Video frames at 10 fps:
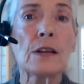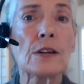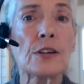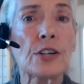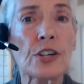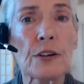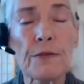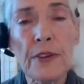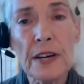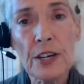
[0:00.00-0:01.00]
She
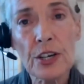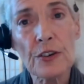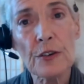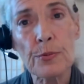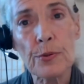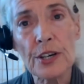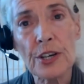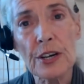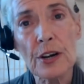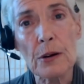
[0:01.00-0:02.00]
finishes
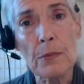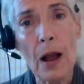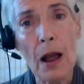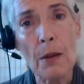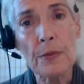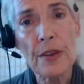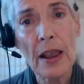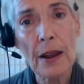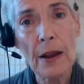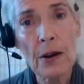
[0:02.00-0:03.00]
brushing her mom's
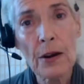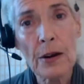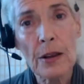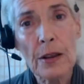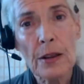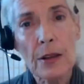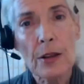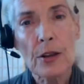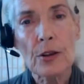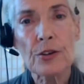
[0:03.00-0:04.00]
hair.
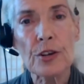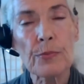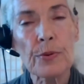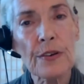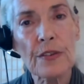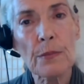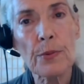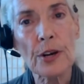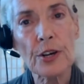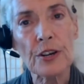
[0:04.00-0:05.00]
She puts the
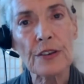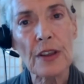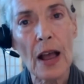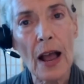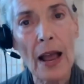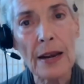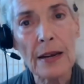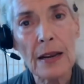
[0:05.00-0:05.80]
brush aside.